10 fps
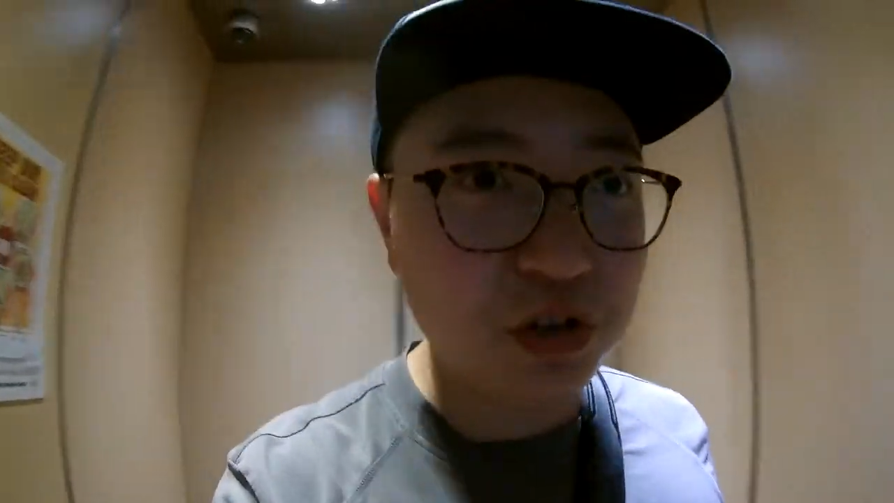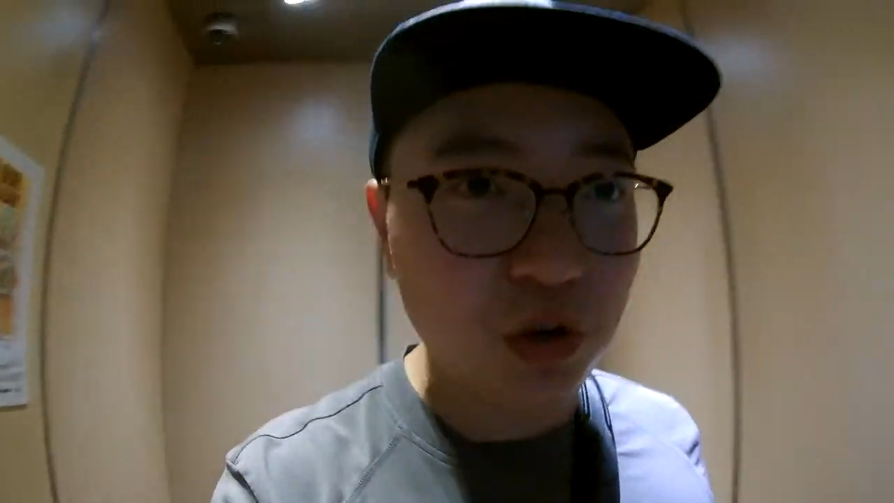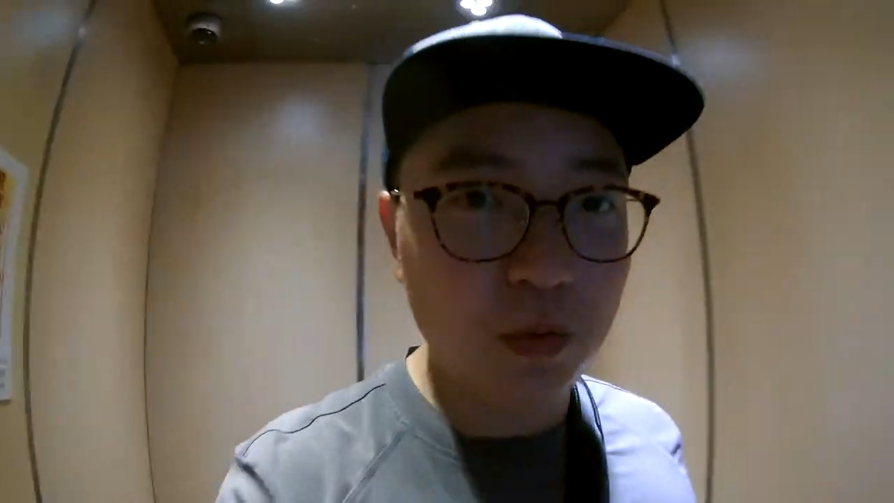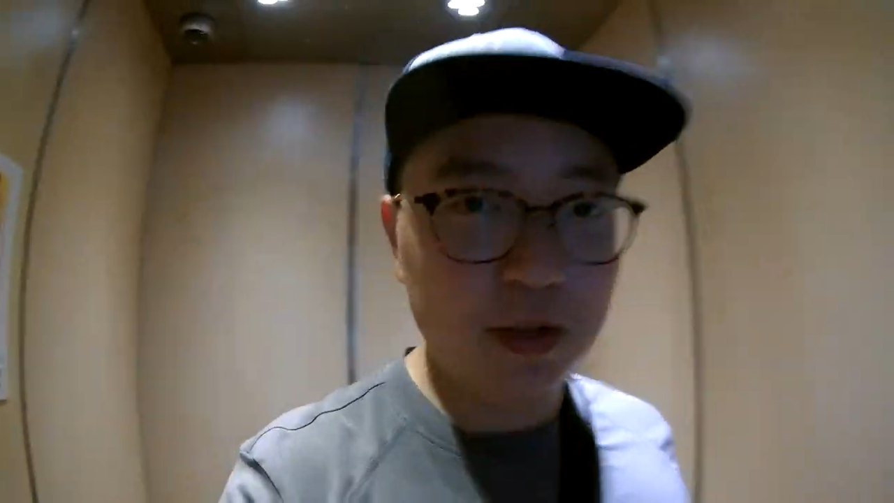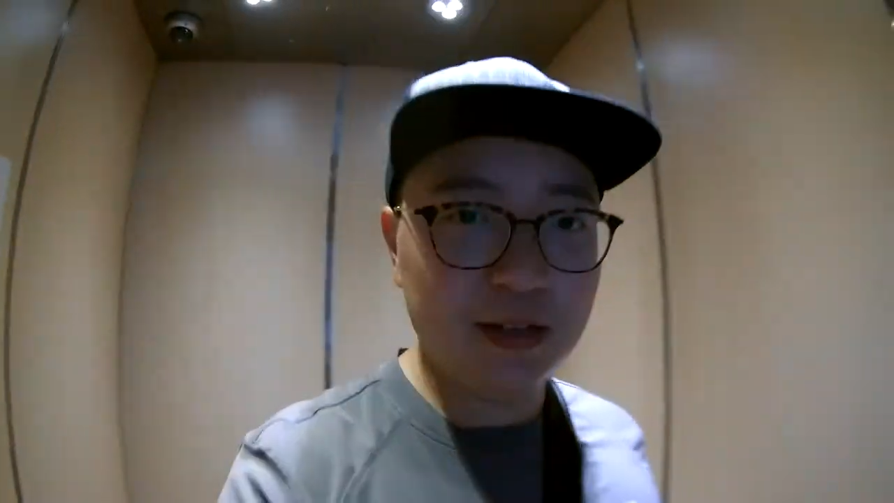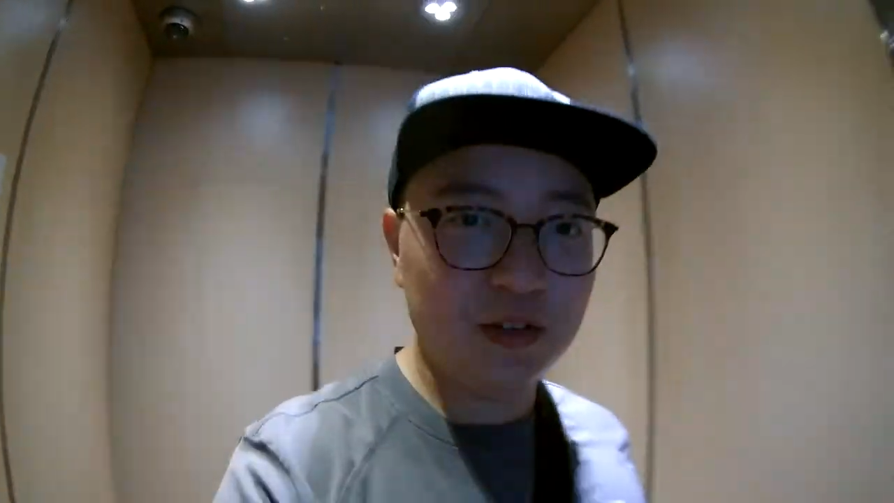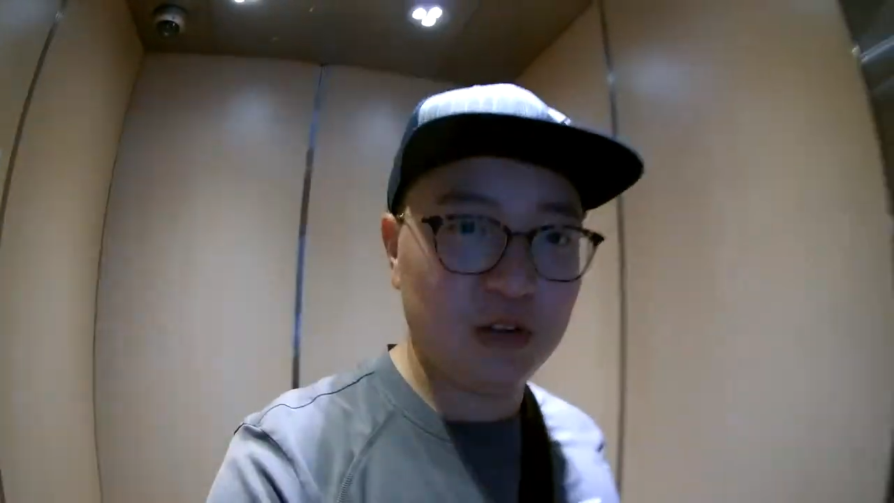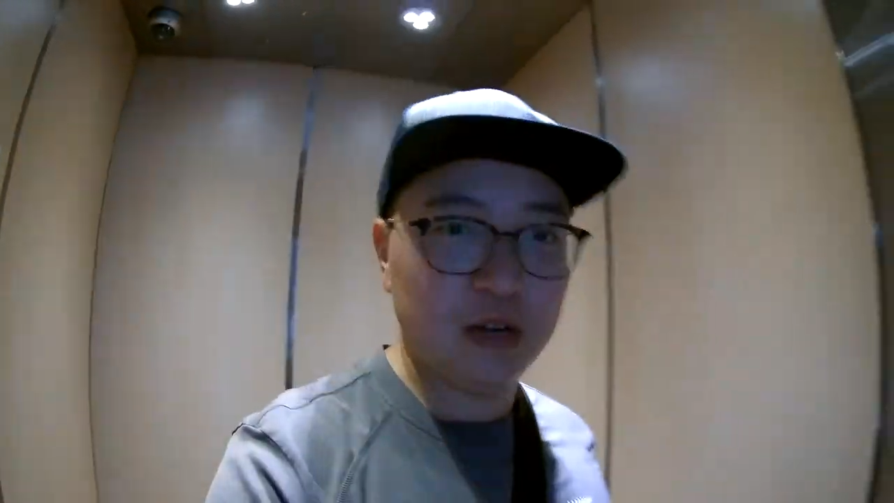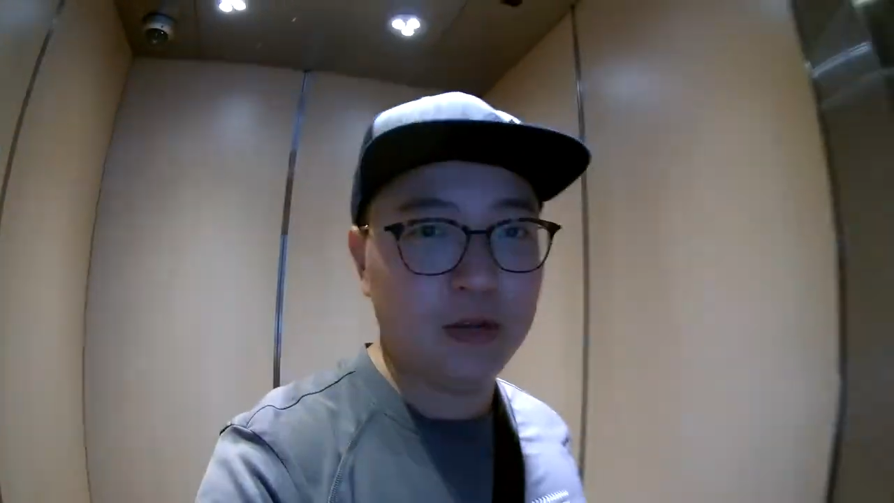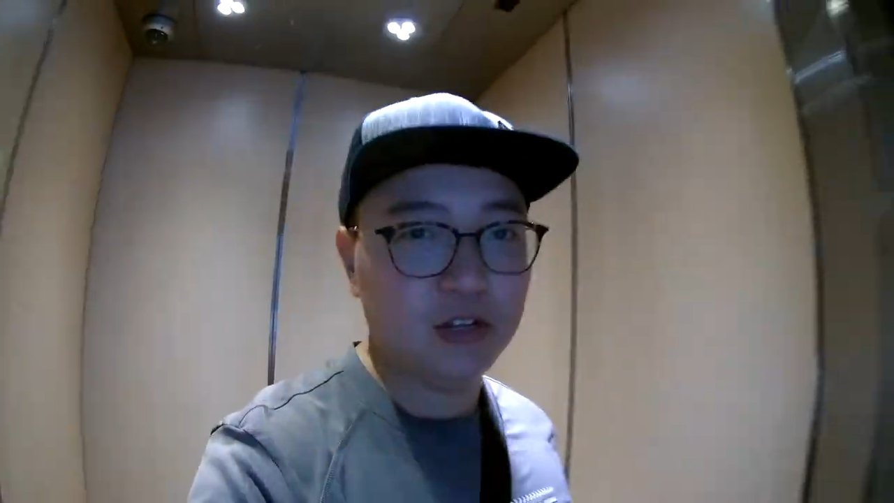short one, just
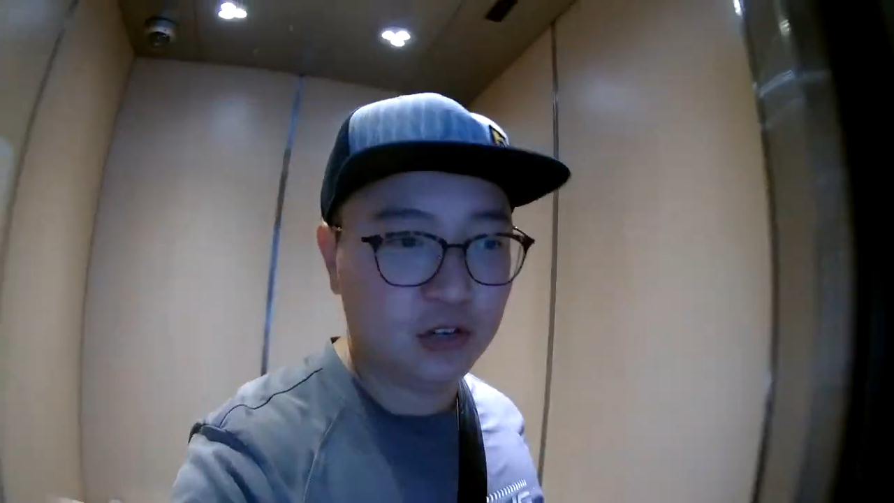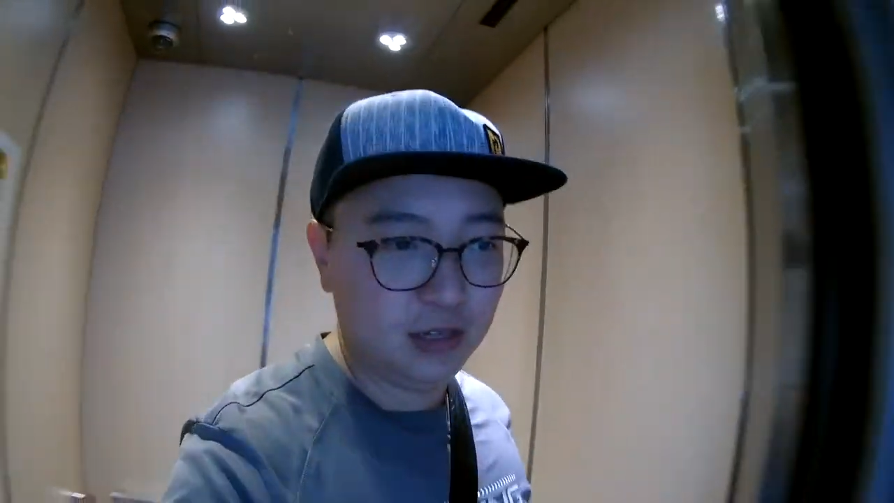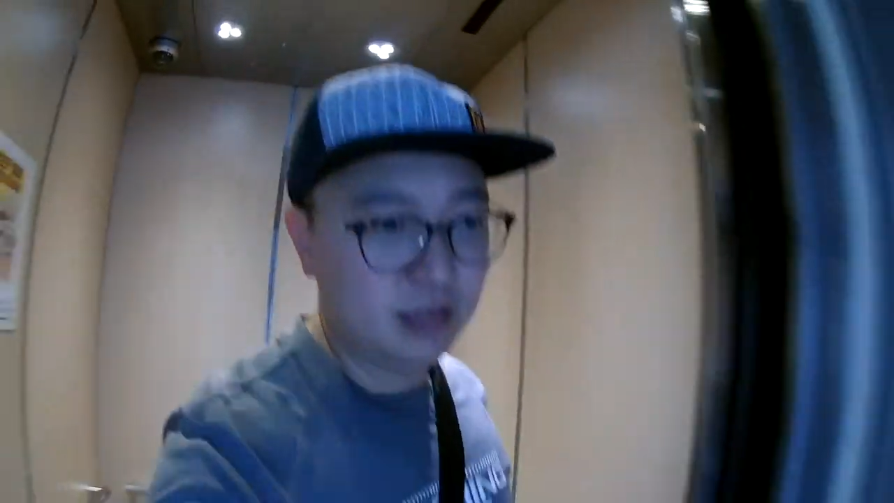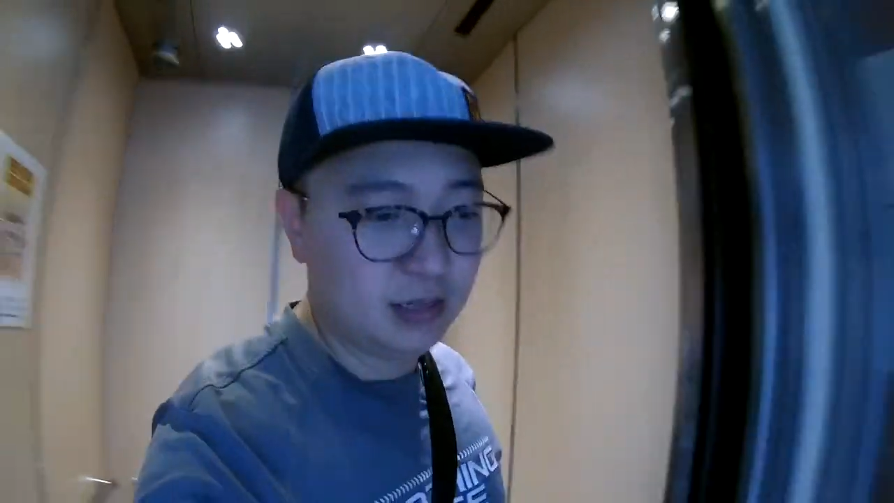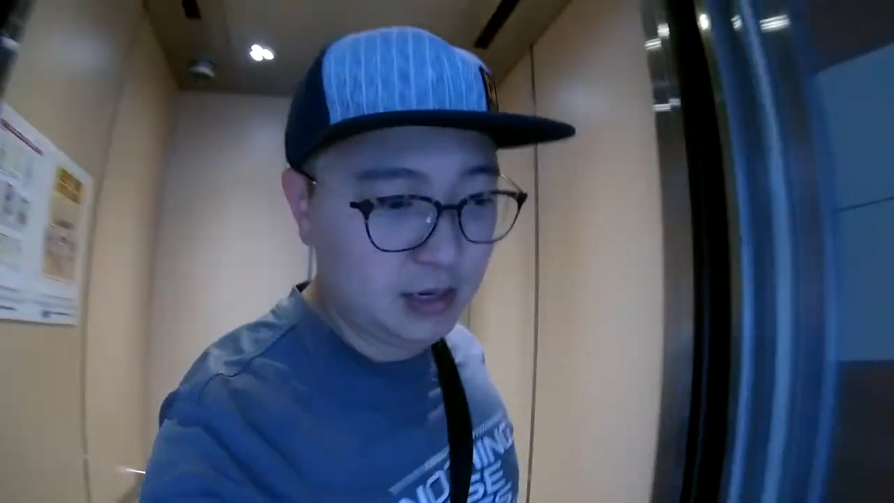3 questions.